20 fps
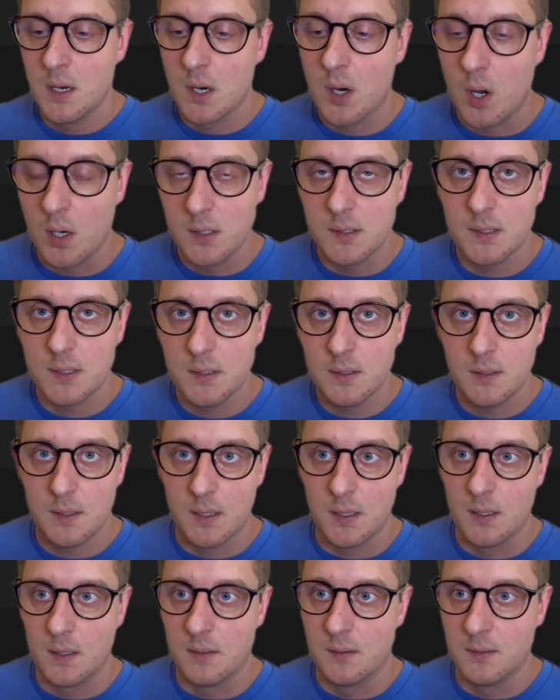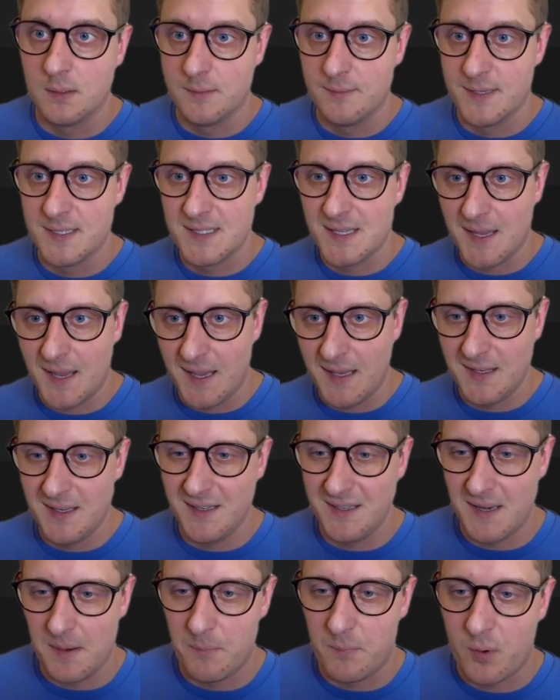content and
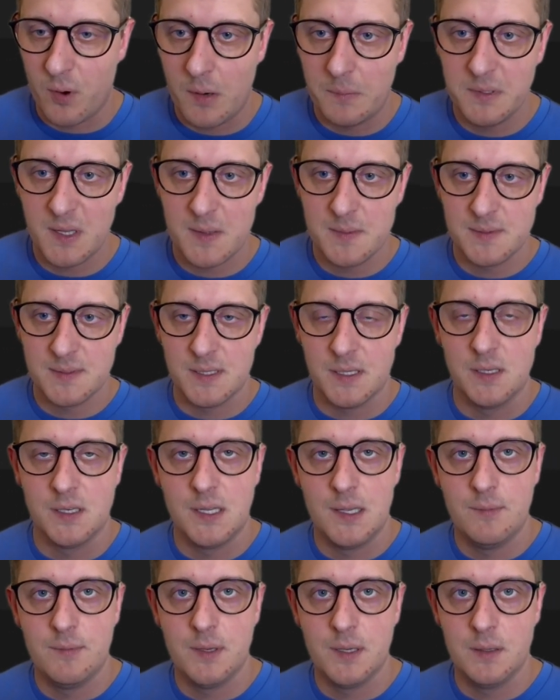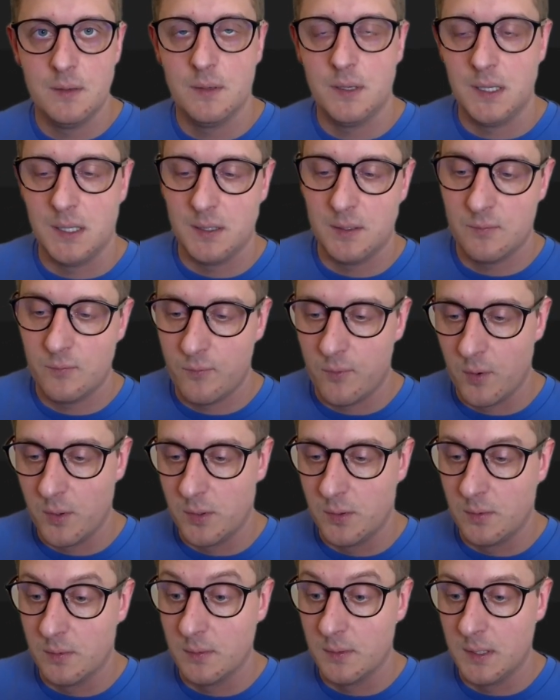investigating the problems and giving it for
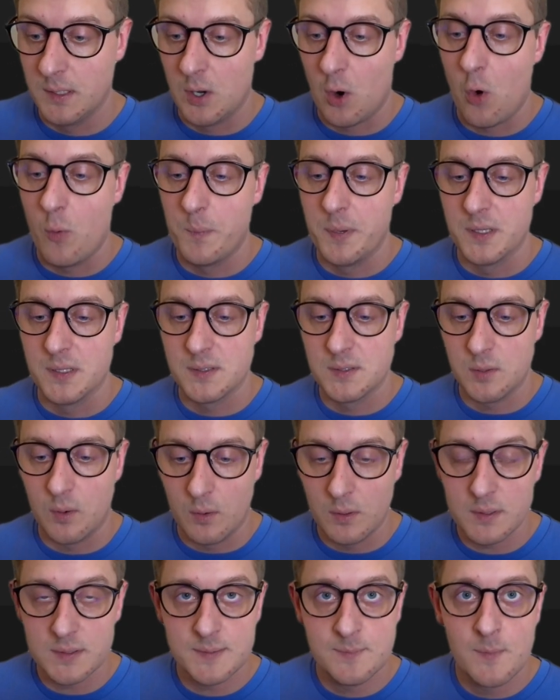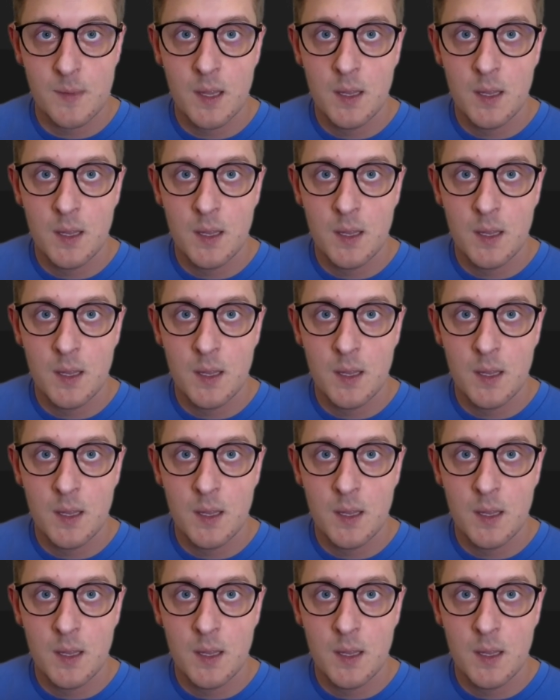you in open source,